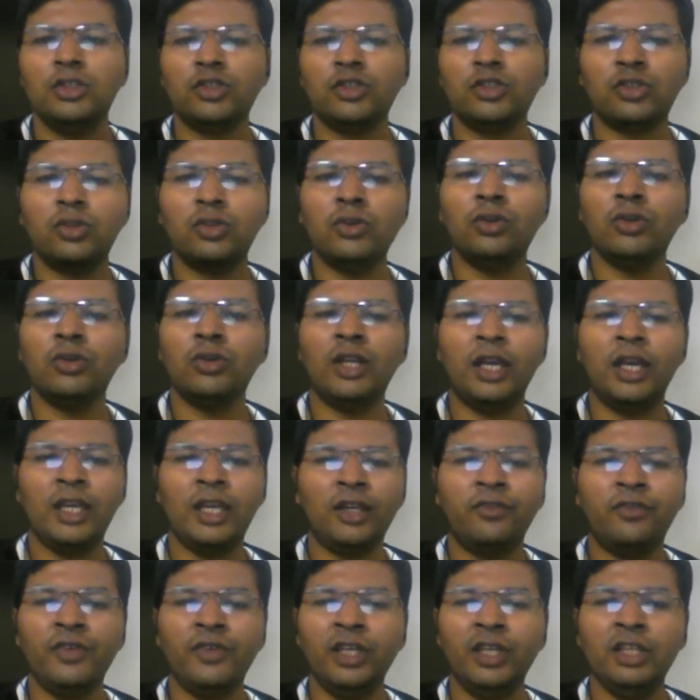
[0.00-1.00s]
So
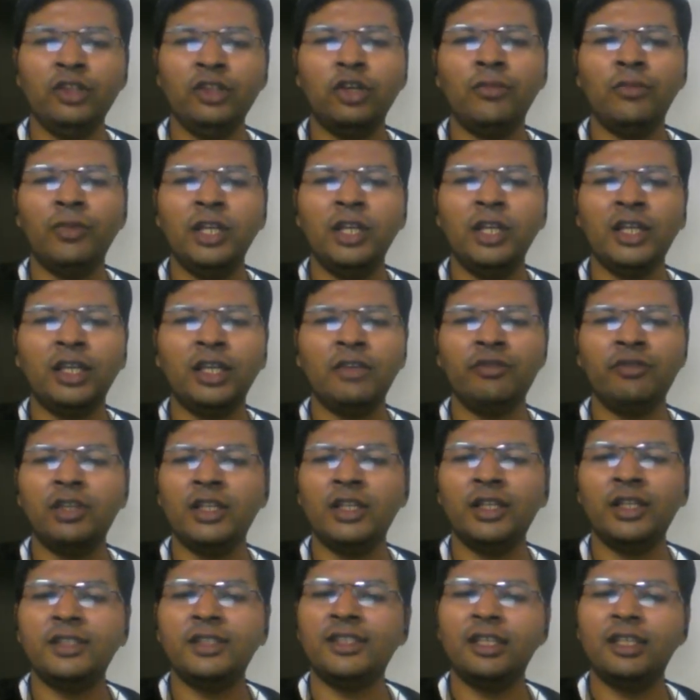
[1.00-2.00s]
like we normally give
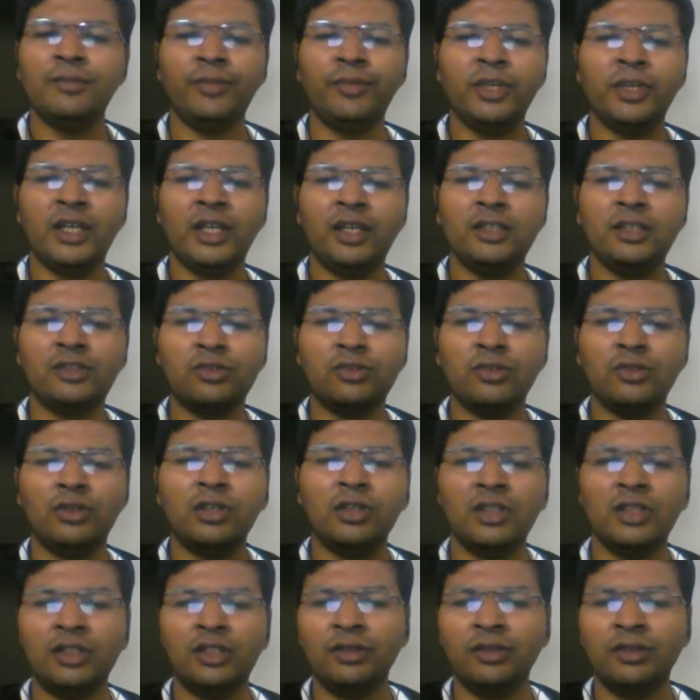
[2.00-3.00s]
the REST API.
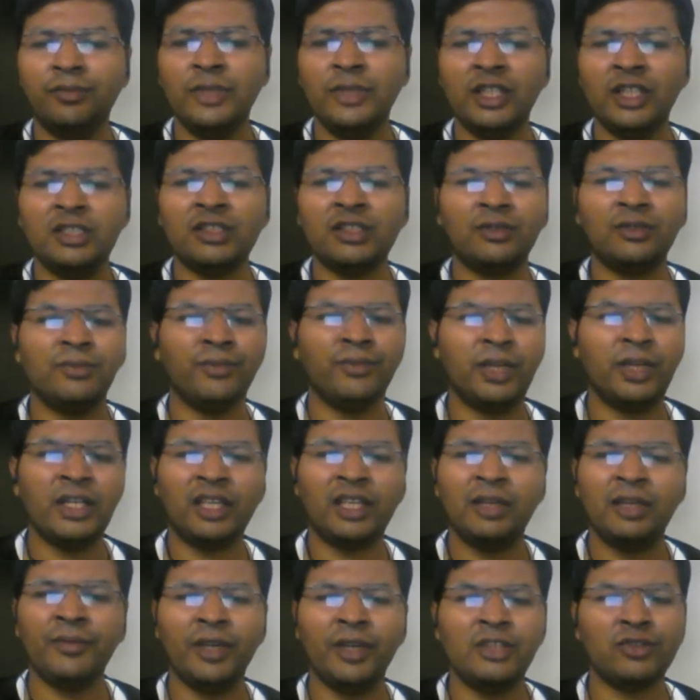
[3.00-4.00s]
So the means bulk
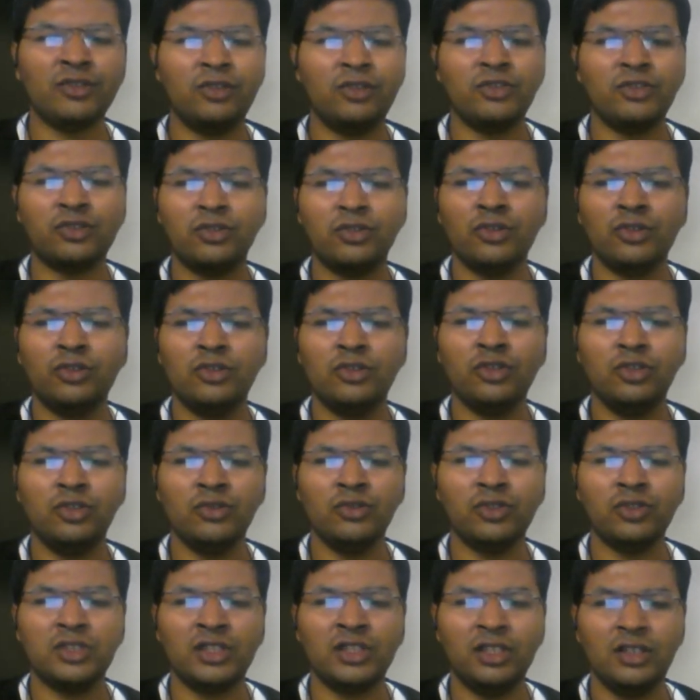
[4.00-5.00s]
API is also
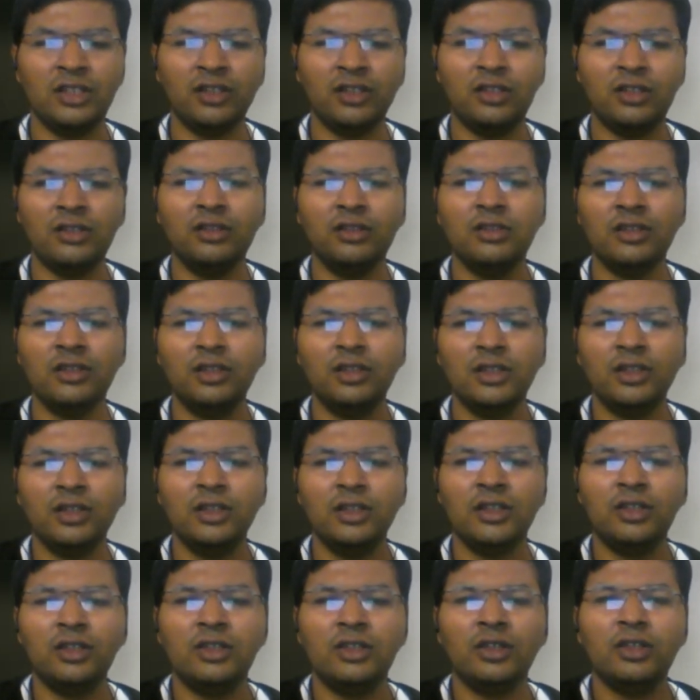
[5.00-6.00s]
used here.
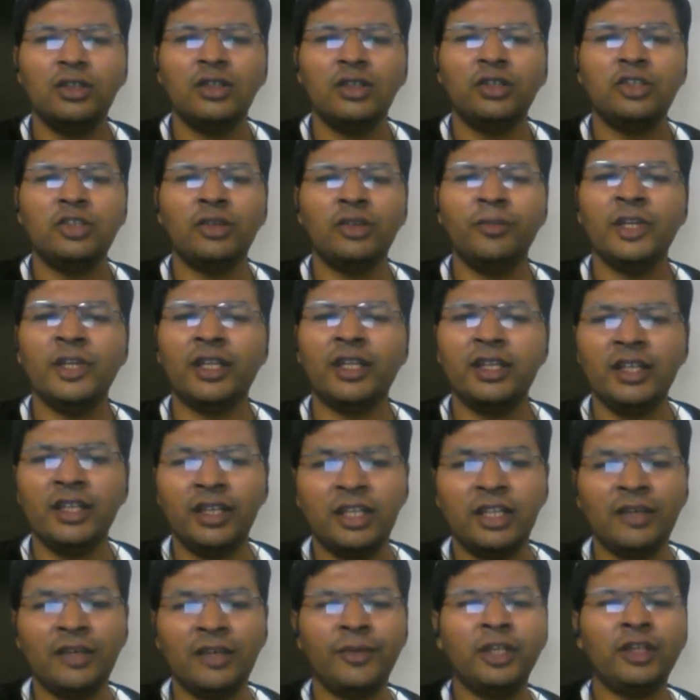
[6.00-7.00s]
Your
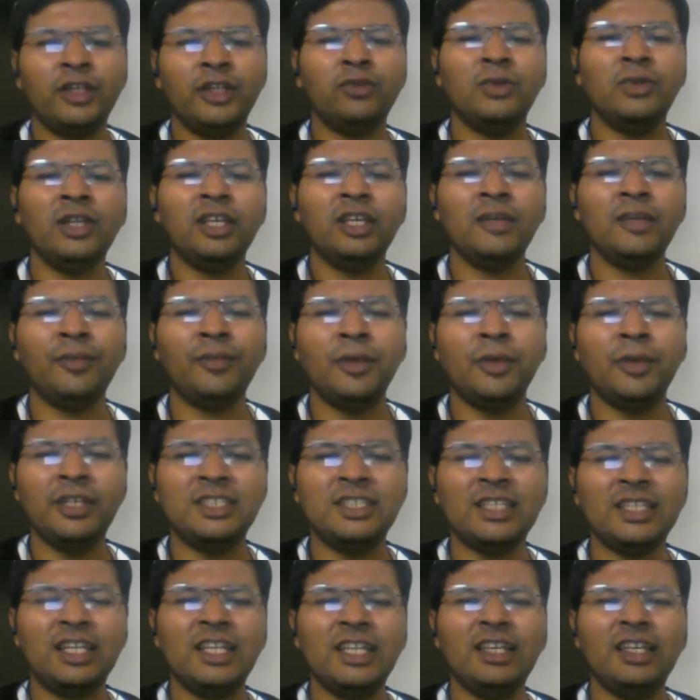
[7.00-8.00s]
metadata API, tooling API.
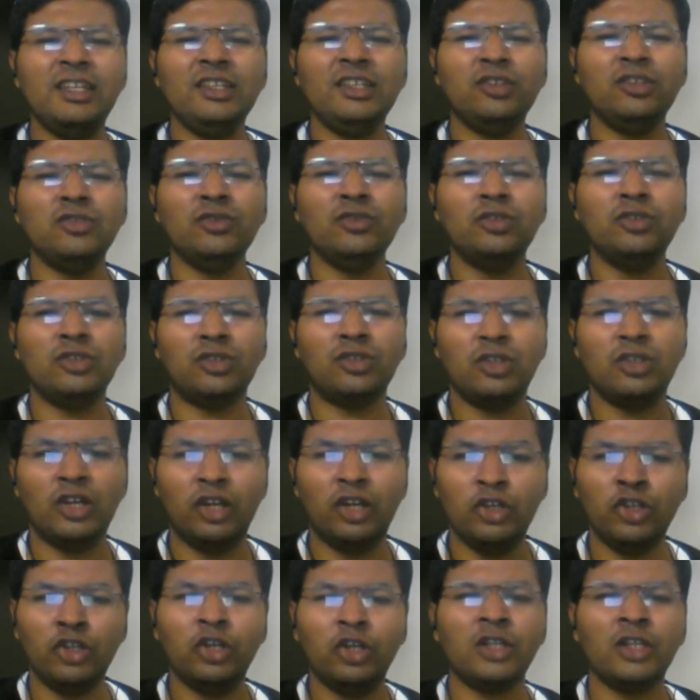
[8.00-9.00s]
Basically, your
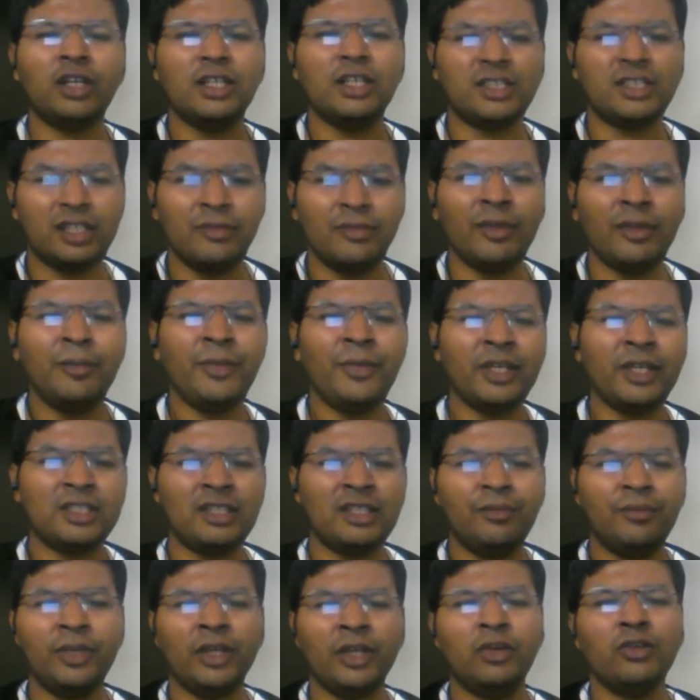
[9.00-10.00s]
custom
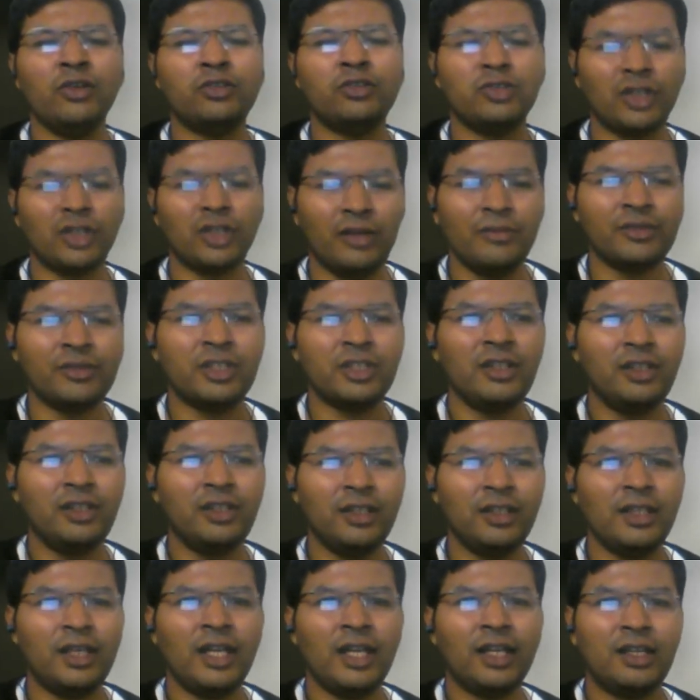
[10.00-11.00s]
Apex API also comes
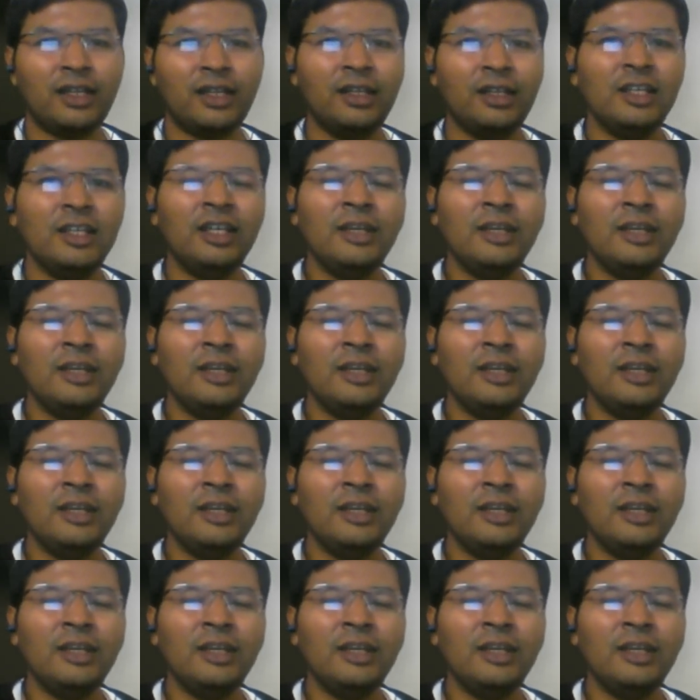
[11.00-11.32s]
under that.